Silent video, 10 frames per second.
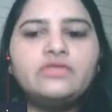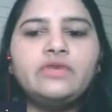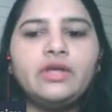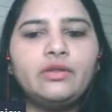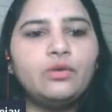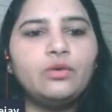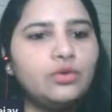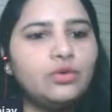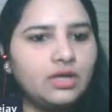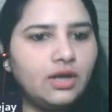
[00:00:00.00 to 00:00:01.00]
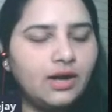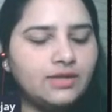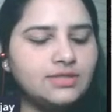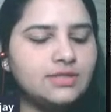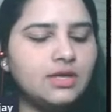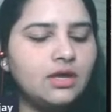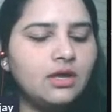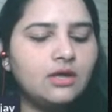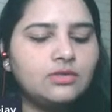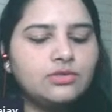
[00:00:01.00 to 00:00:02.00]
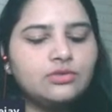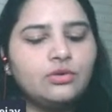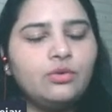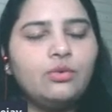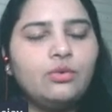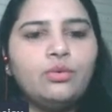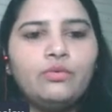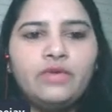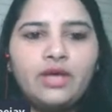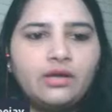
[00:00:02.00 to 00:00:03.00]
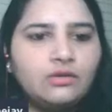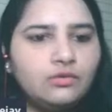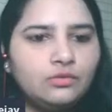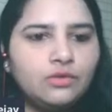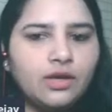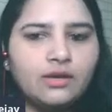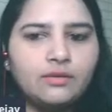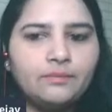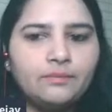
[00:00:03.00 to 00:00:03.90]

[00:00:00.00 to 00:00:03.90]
We can hold a class, so we can do that.